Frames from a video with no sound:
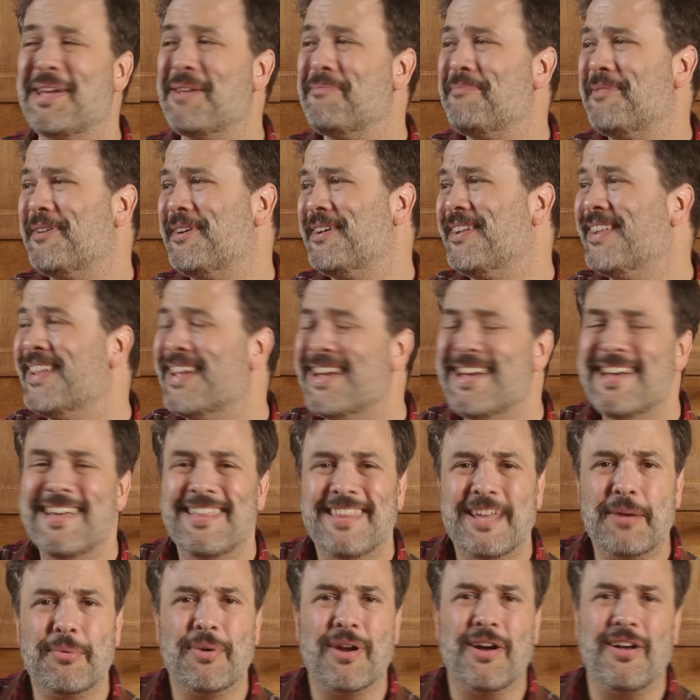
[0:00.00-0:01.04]
people.
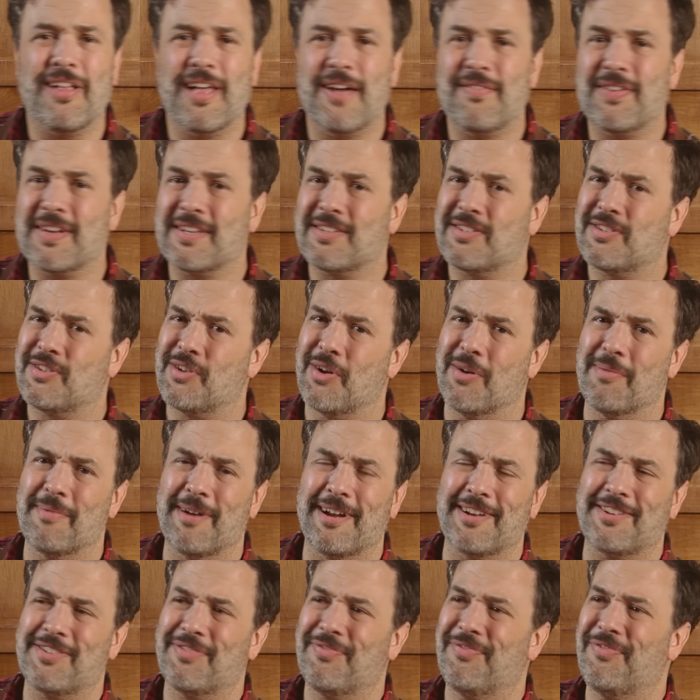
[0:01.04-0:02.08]
They were all having so
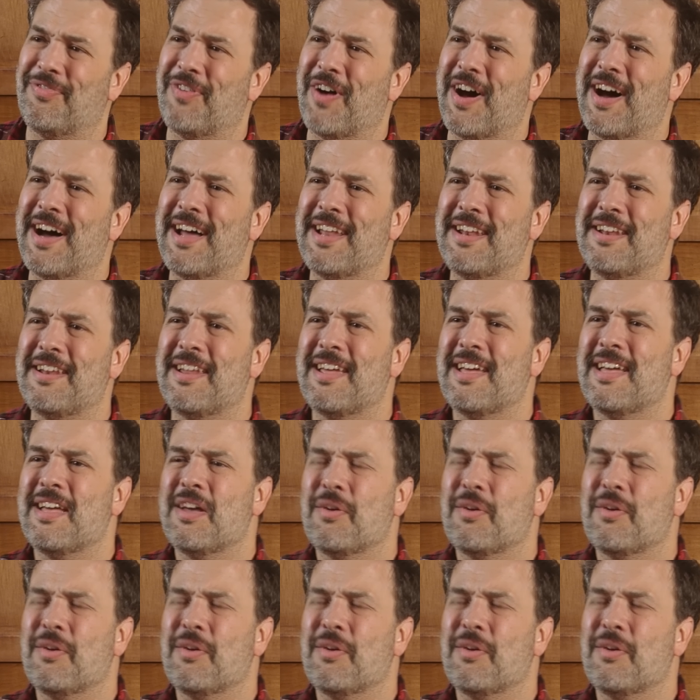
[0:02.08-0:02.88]
much fun,